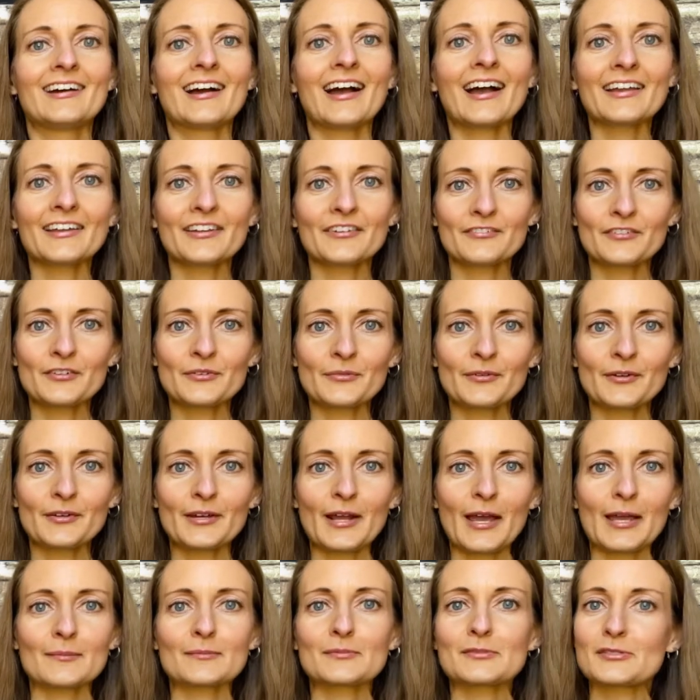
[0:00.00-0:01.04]
Hi everyone,
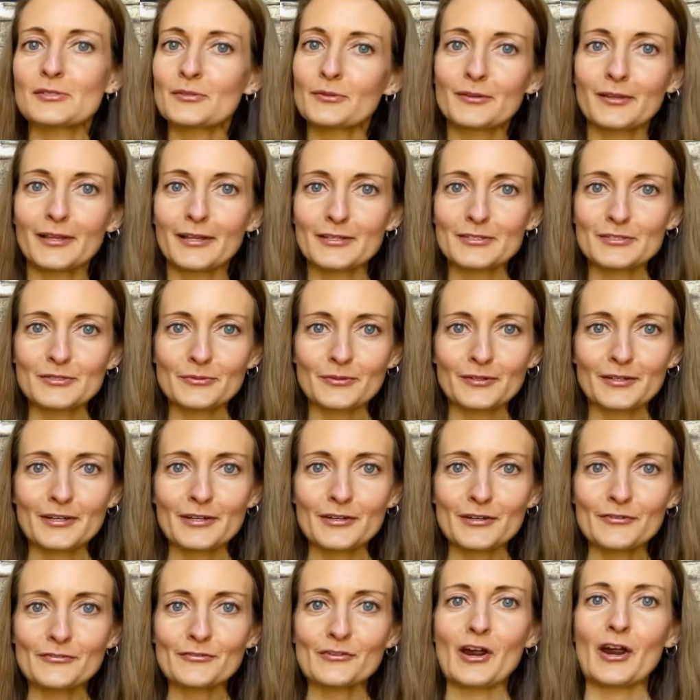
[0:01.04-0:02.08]
I'm so glad you are
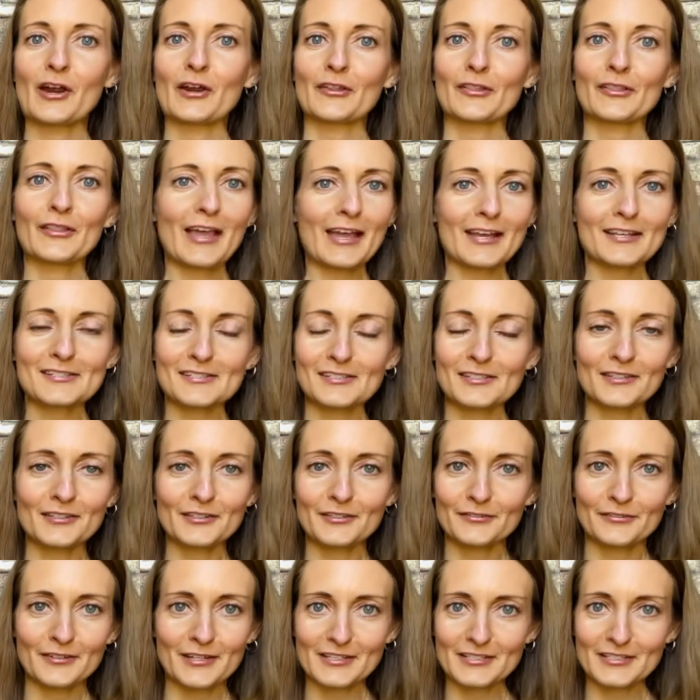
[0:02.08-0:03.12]
here for our last
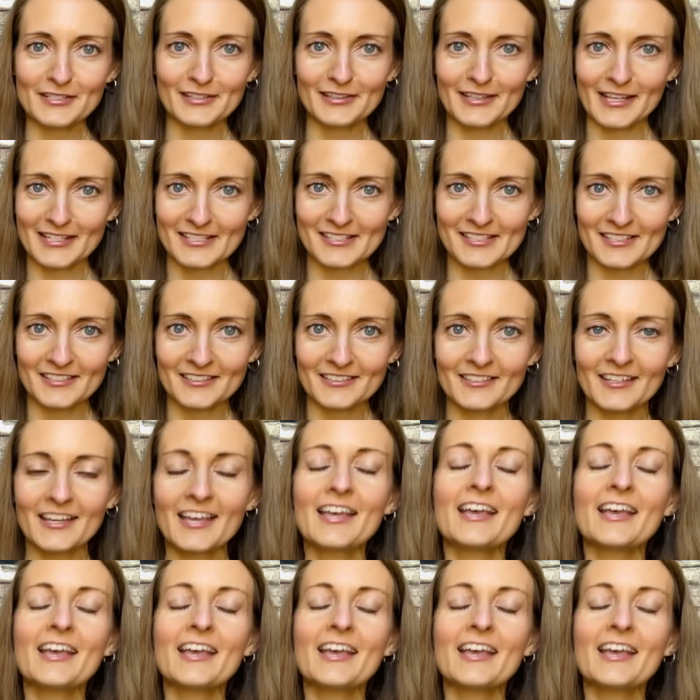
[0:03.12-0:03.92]
alliteration lesson.